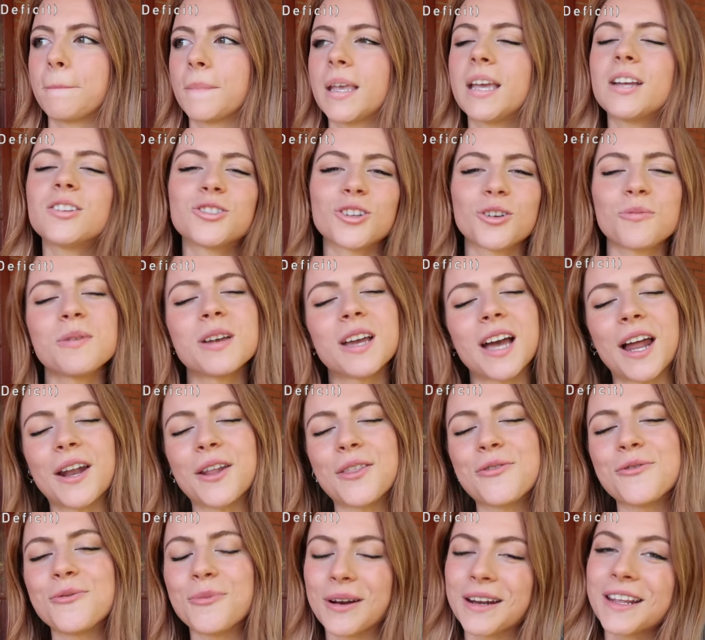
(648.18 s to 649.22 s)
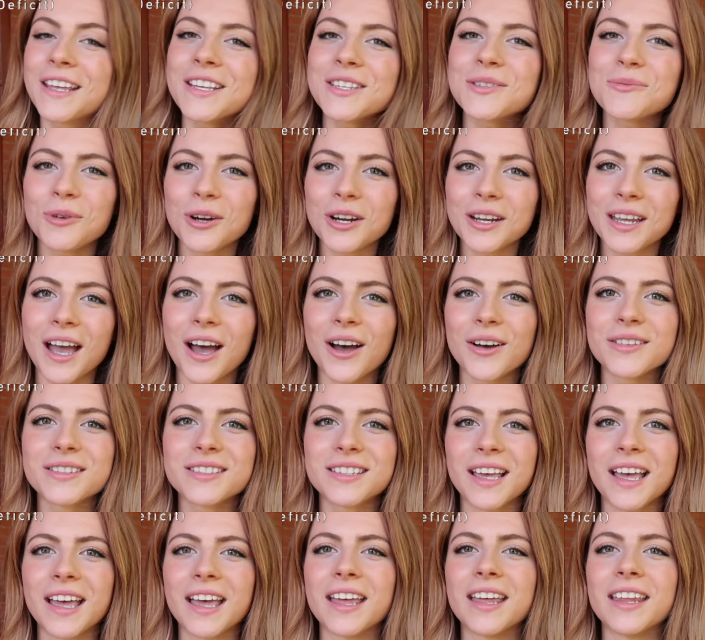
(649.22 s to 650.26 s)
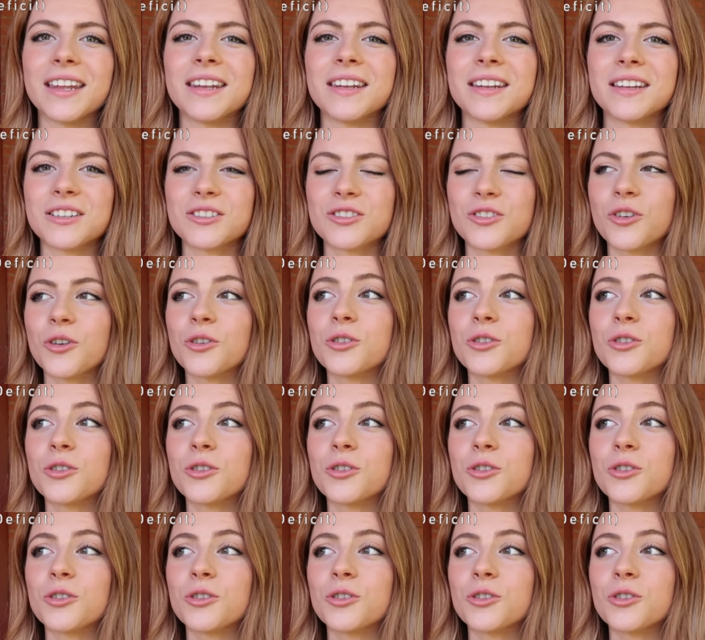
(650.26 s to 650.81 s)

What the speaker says: he took me kind of through one of his workouts and